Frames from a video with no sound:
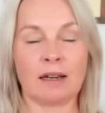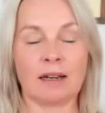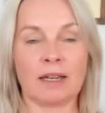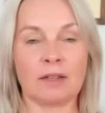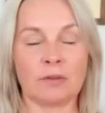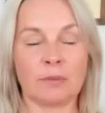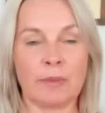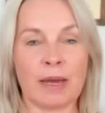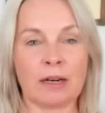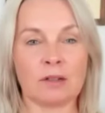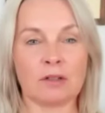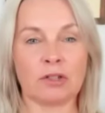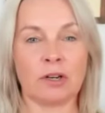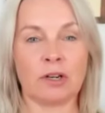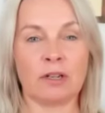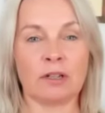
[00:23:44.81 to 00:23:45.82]
Archangel
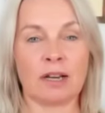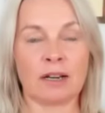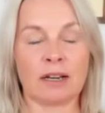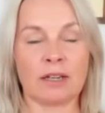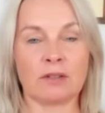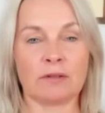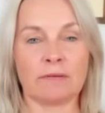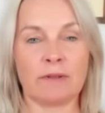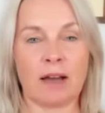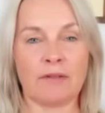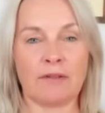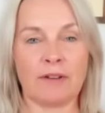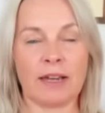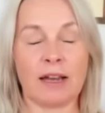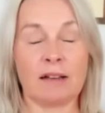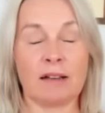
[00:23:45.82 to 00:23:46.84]
Metatron, Archangel
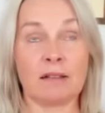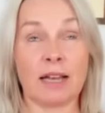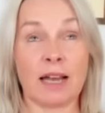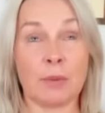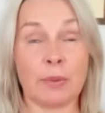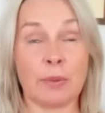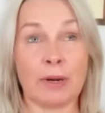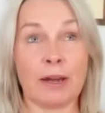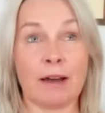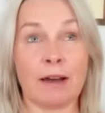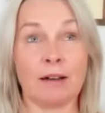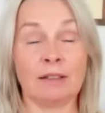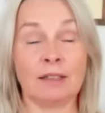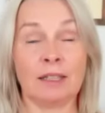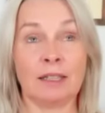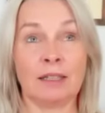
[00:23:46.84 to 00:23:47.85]
Raphael,
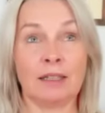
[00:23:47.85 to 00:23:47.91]
Gabriel,